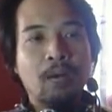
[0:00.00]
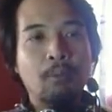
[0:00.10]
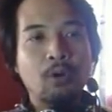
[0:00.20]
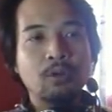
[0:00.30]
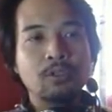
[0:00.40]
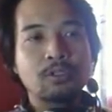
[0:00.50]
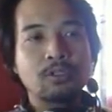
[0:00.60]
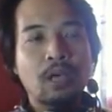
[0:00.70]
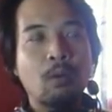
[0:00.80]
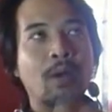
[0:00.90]

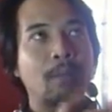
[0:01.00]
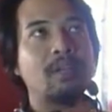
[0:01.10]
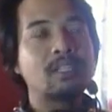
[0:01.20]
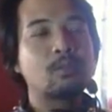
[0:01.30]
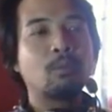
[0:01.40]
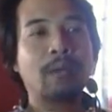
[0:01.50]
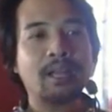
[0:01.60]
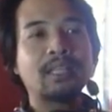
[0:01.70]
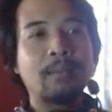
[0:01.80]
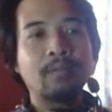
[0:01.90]
bonus, what I mean is by
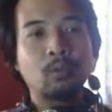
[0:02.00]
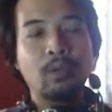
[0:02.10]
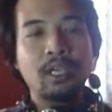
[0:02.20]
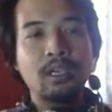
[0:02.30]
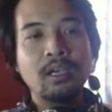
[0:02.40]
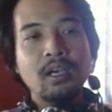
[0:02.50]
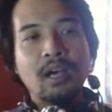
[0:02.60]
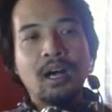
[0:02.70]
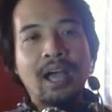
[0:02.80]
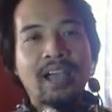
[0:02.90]
the time that we
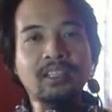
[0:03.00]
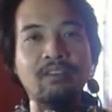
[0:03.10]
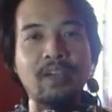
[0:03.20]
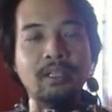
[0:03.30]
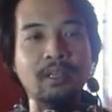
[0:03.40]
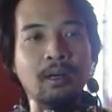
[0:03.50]
activate